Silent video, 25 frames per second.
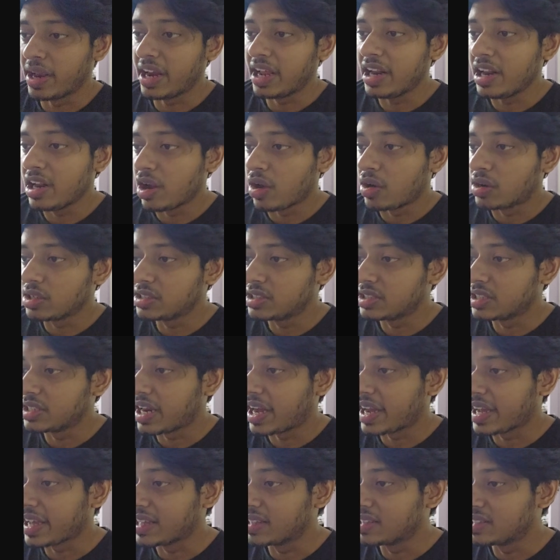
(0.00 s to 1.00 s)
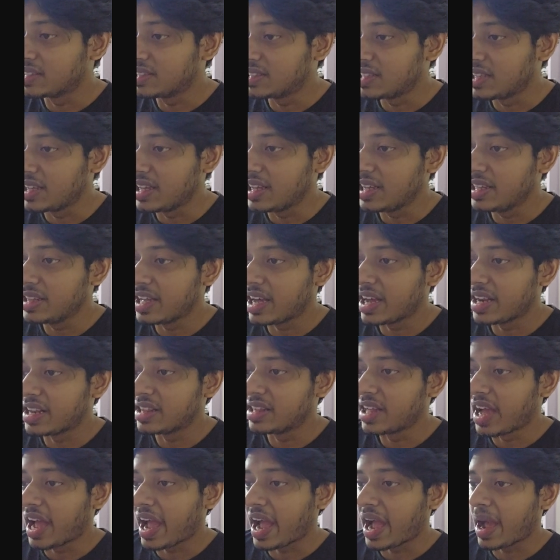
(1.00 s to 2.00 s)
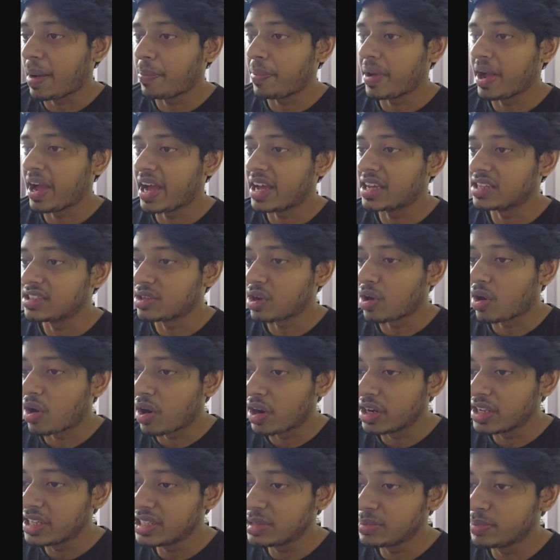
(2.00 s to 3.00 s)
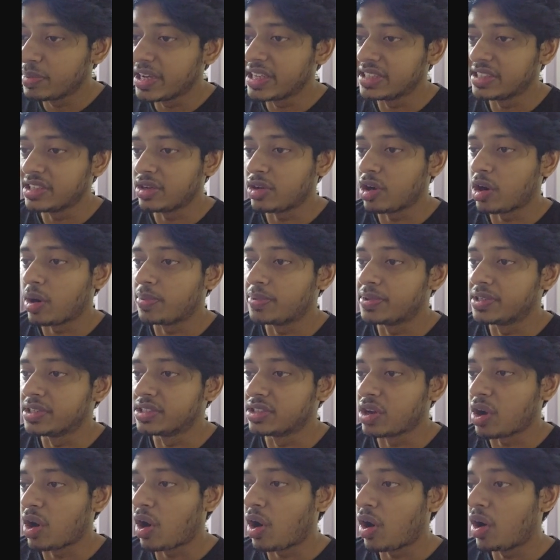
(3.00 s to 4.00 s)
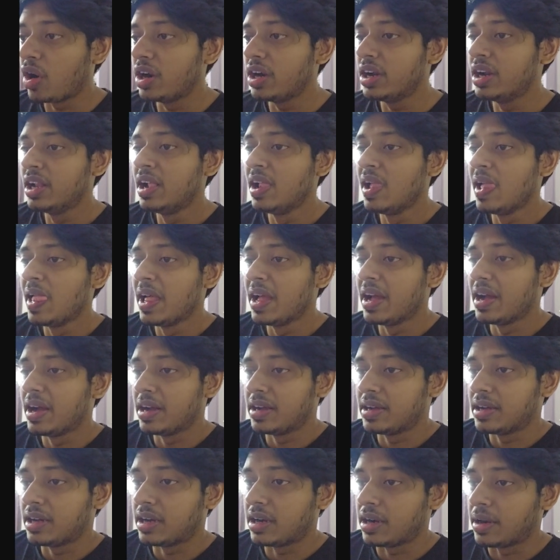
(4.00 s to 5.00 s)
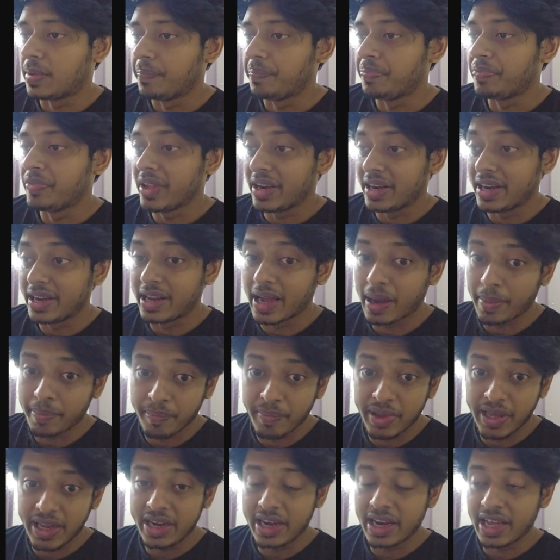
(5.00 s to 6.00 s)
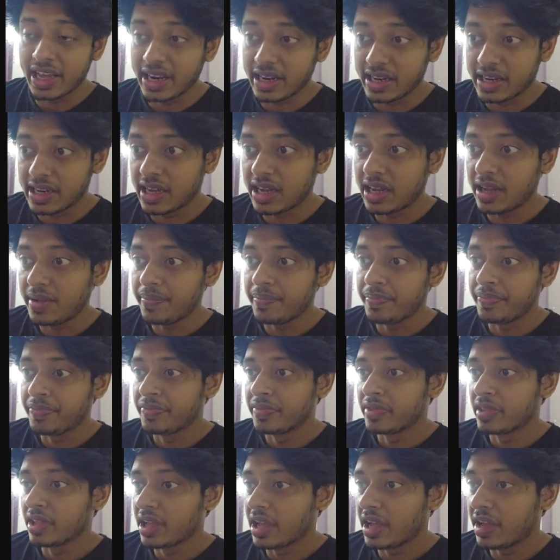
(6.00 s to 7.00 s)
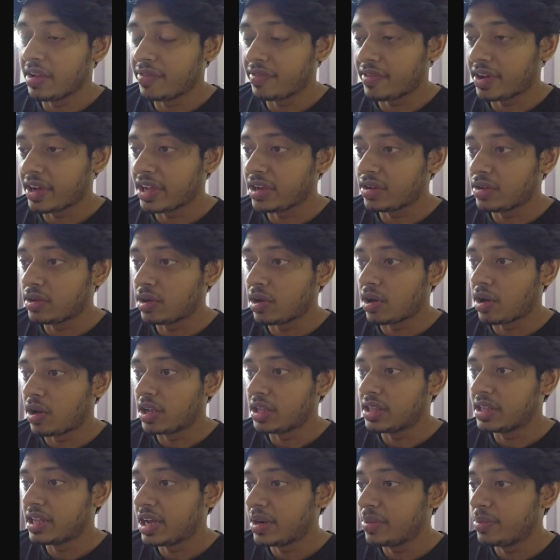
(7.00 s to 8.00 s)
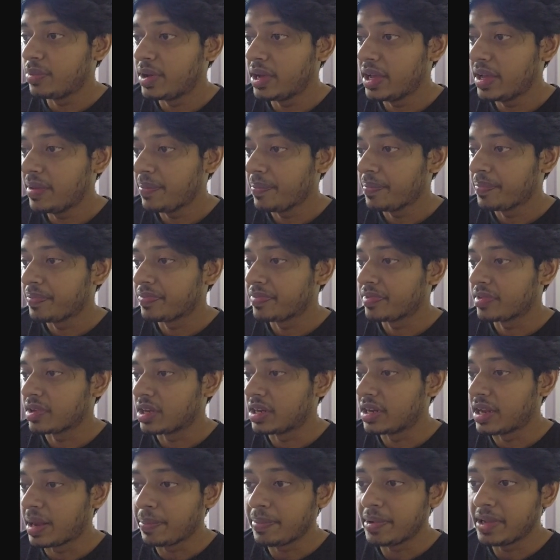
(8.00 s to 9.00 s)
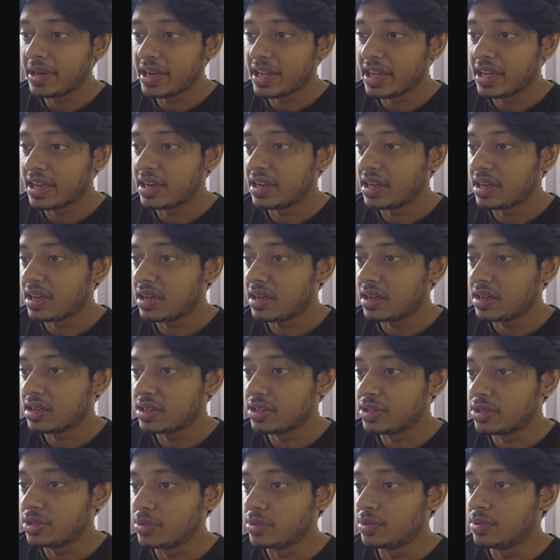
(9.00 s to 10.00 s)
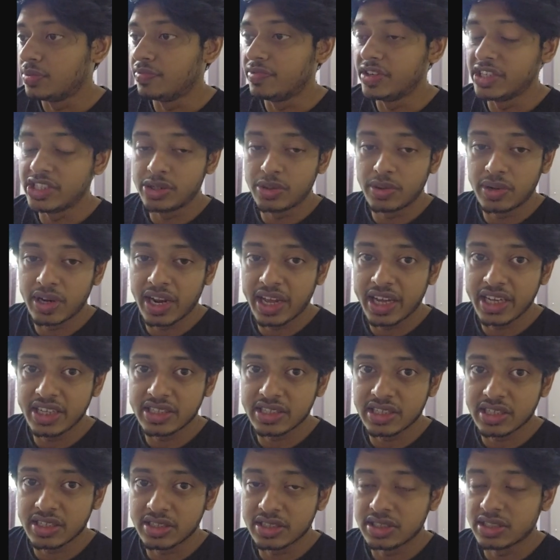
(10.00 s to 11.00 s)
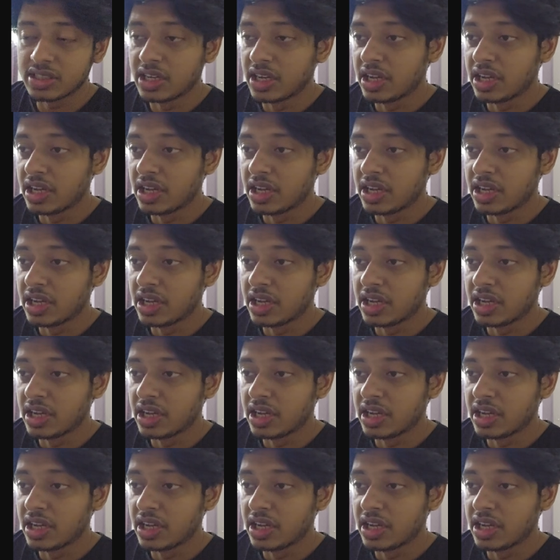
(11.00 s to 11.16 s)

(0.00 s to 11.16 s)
I launch it, I can see that the app has all these basic options, all dummy data, if I could call it that way, dummy data to visualize us